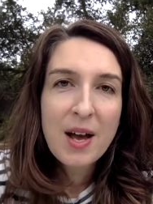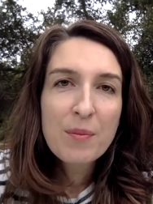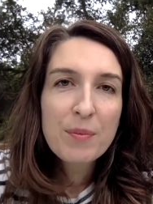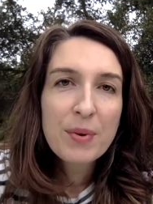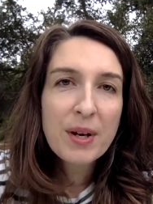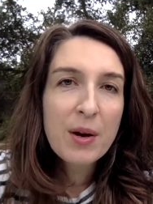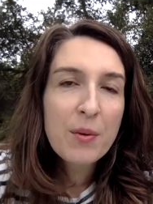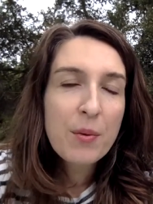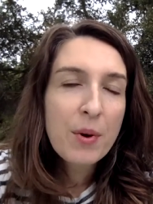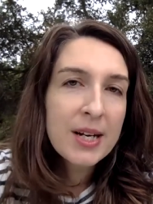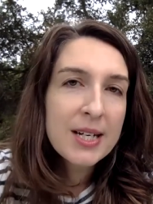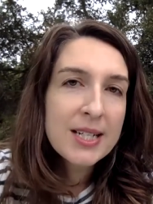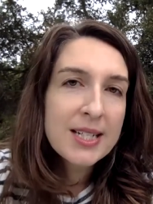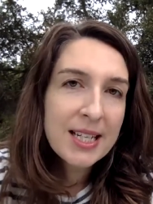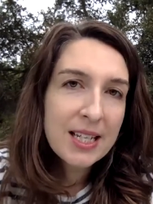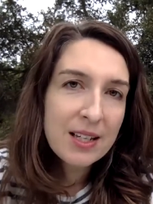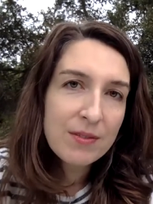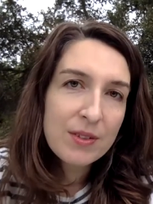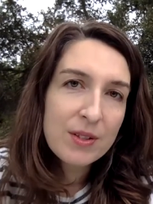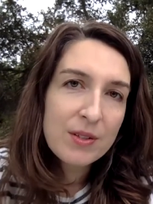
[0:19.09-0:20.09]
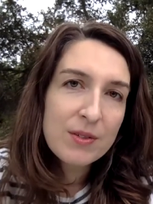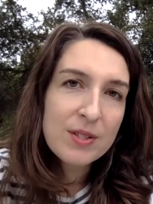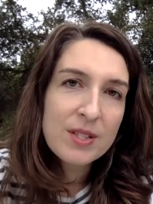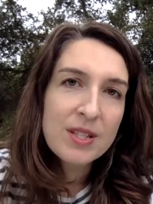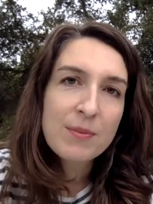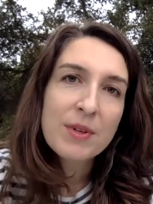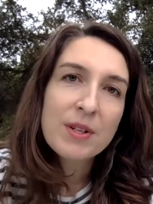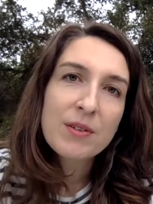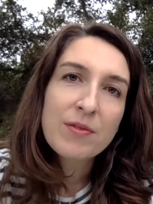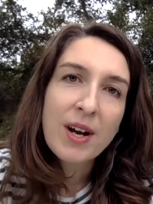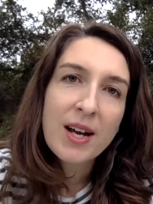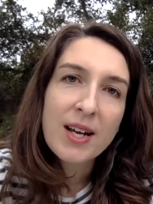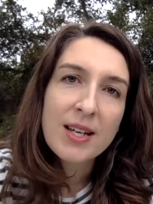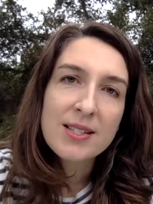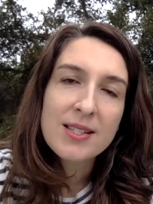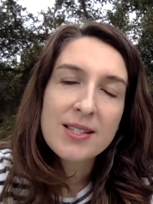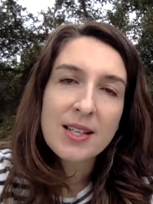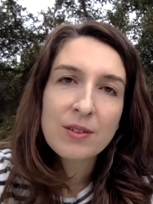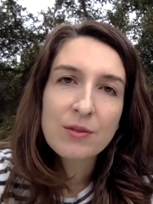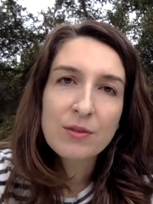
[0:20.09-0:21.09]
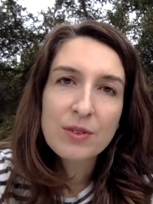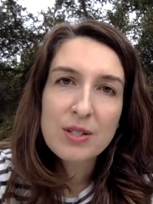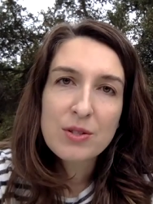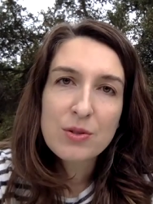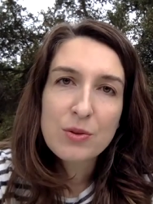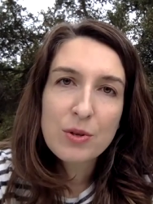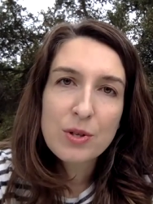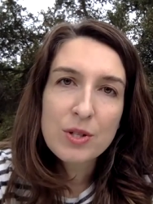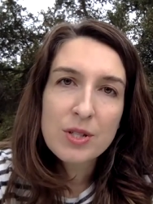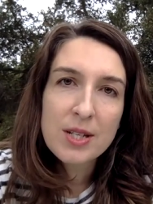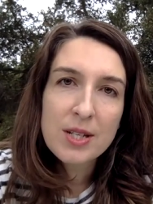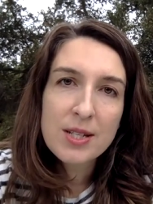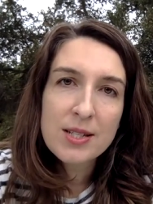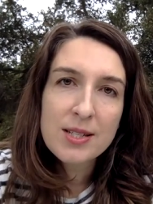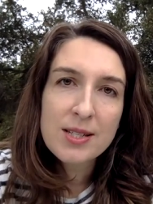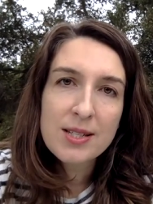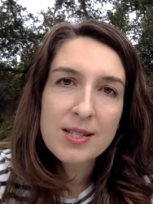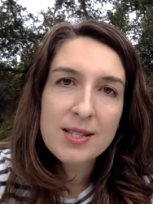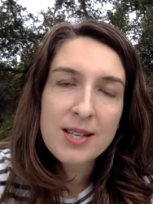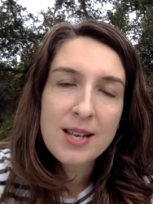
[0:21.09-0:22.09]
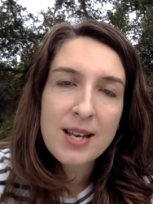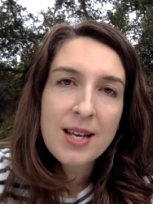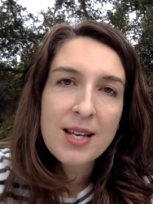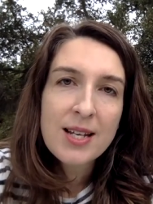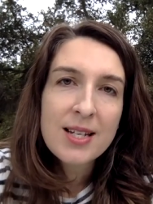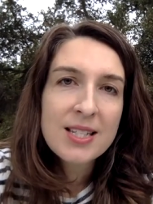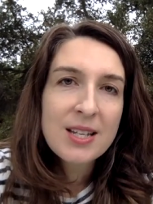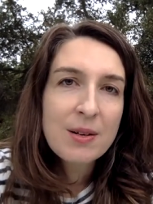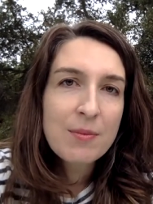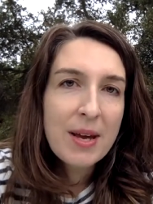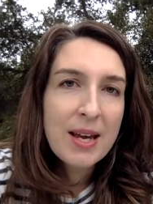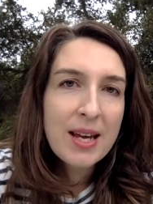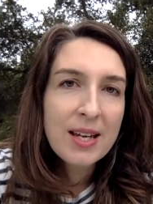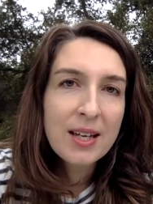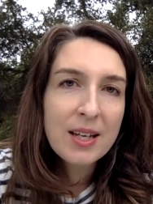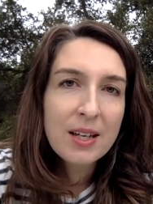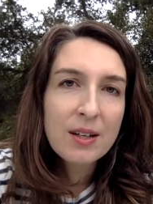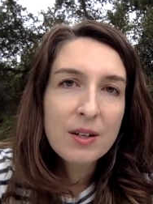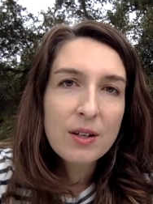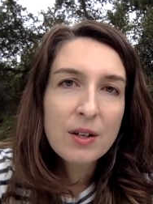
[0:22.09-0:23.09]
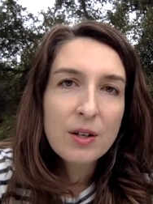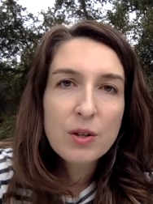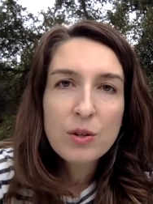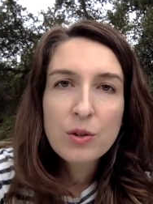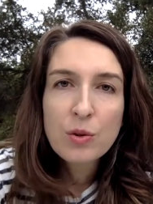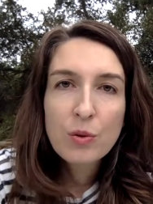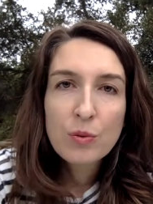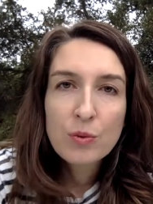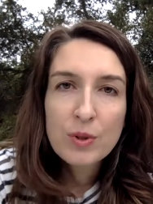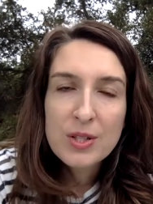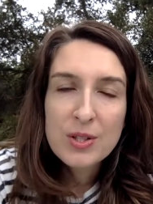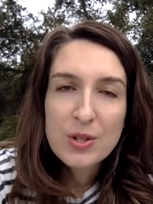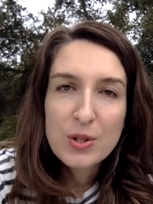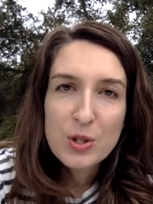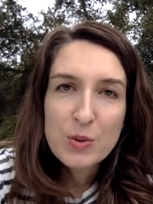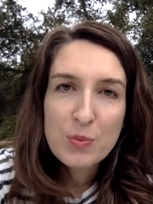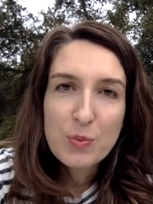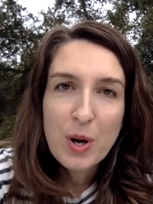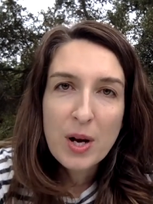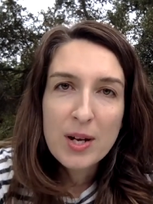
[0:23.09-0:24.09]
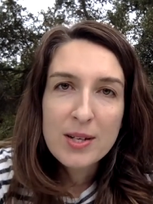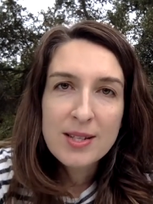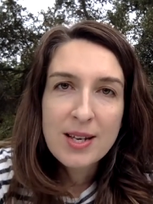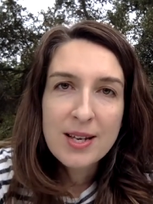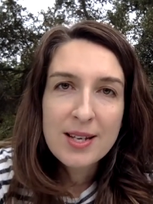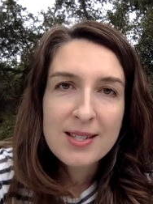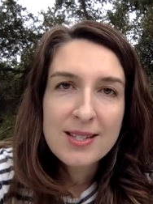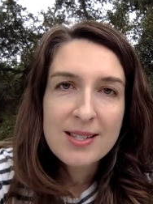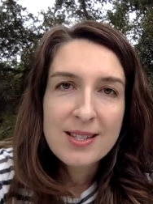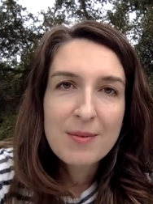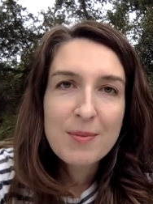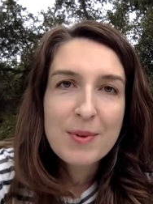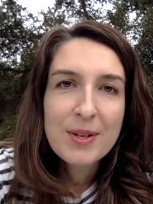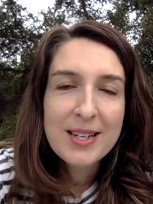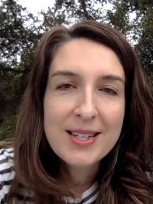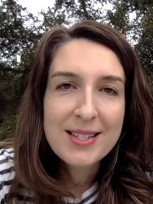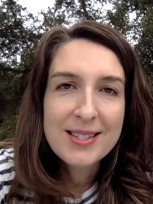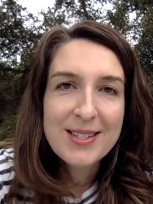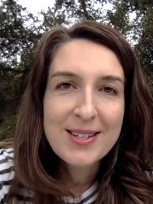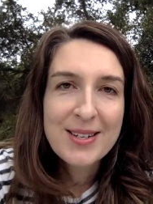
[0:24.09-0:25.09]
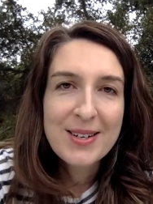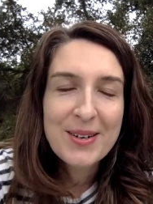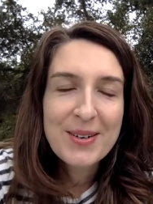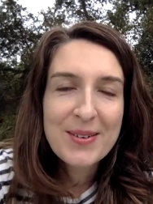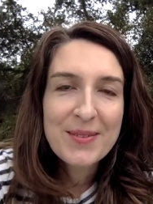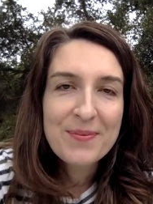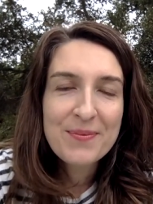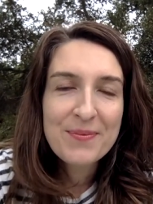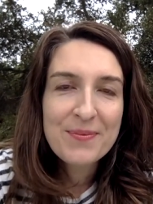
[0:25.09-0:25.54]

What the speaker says: but I wanted to give you some advice and resources to make your research process a bit easier.